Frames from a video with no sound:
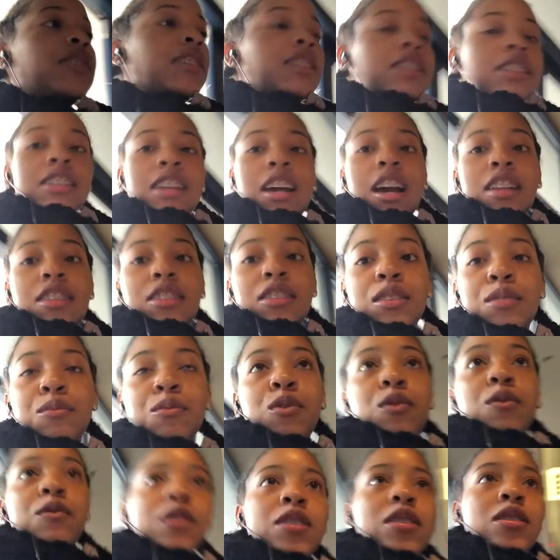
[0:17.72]
Just got to the
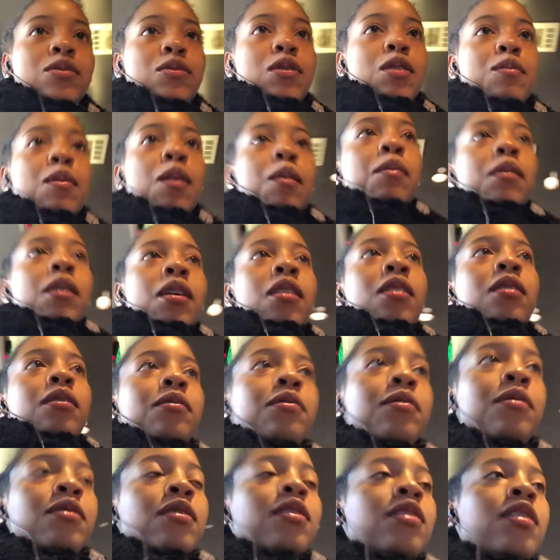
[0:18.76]
movies with my mom.
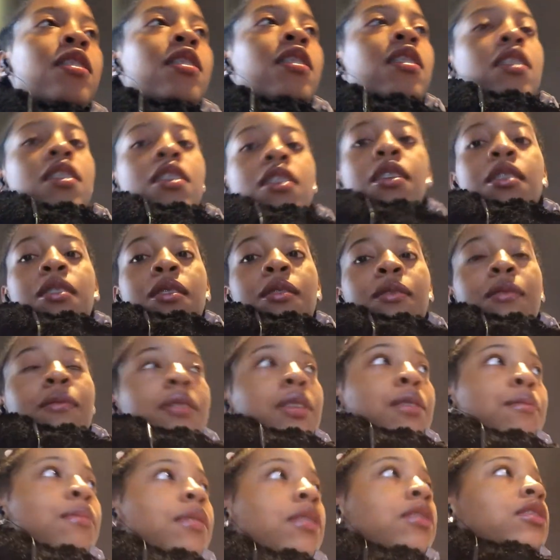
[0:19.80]
We're
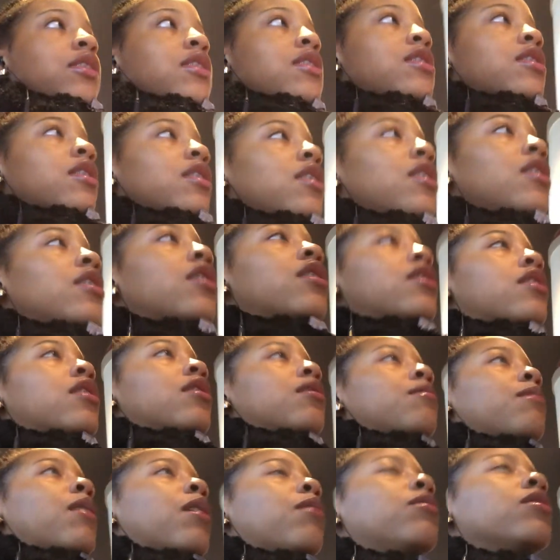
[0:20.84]
about to see
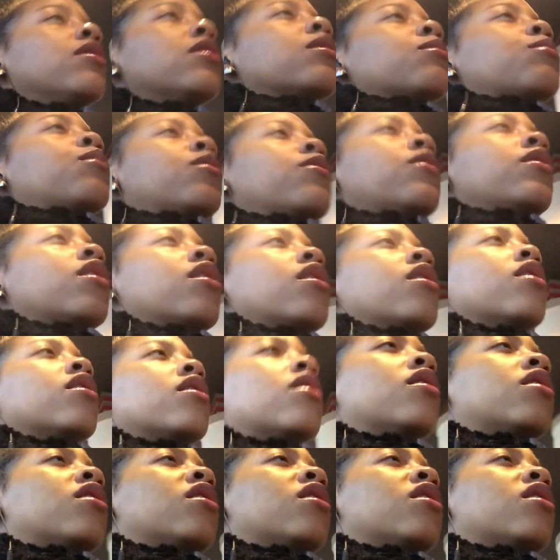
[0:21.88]
what's the movie called?